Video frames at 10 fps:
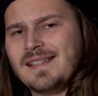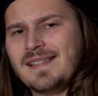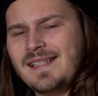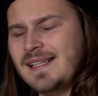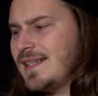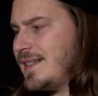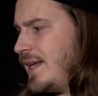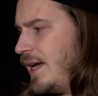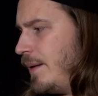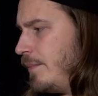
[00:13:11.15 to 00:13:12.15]

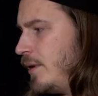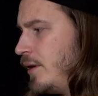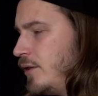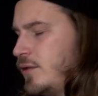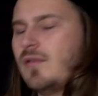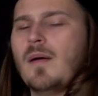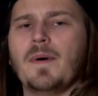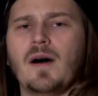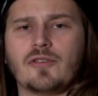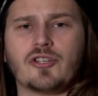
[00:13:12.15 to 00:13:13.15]
CSM drop
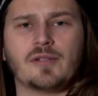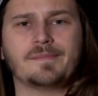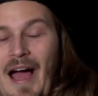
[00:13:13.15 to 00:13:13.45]
pouch.